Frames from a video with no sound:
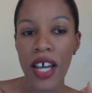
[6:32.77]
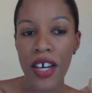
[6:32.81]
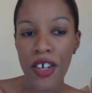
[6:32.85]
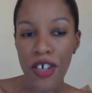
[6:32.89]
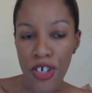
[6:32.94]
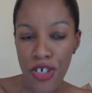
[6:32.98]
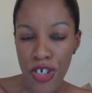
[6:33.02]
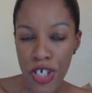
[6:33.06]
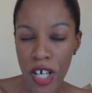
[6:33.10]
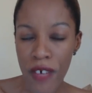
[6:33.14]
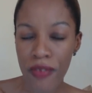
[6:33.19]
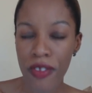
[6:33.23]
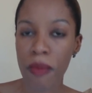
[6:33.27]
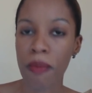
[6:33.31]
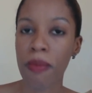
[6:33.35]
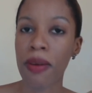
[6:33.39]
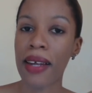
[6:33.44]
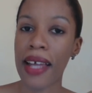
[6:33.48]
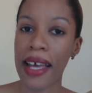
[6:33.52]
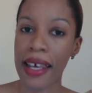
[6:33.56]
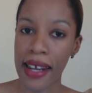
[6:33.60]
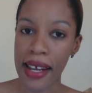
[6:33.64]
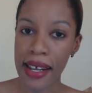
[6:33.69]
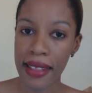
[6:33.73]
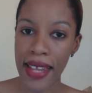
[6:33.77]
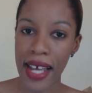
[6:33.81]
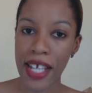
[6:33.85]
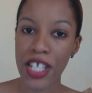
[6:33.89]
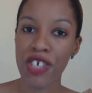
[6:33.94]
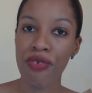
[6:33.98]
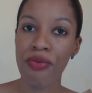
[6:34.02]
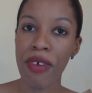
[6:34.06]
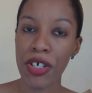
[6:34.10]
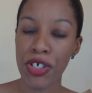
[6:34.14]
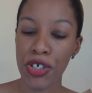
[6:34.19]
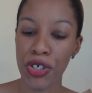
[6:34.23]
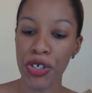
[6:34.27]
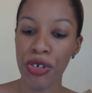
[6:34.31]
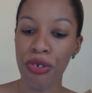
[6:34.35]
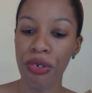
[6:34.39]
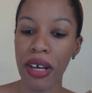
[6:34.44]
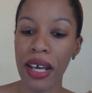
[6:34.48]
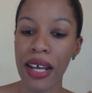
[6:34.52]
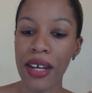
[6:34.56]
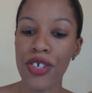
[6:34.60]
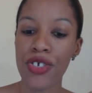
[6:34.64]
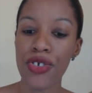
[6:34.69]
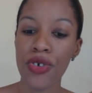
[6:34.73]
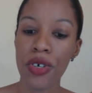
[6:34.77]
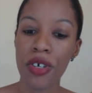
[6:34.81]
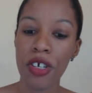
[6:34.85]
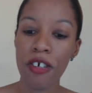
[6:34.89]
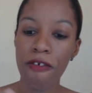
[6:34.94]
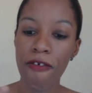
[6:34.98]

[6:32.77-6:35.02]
energy of the planet that's retrograde sort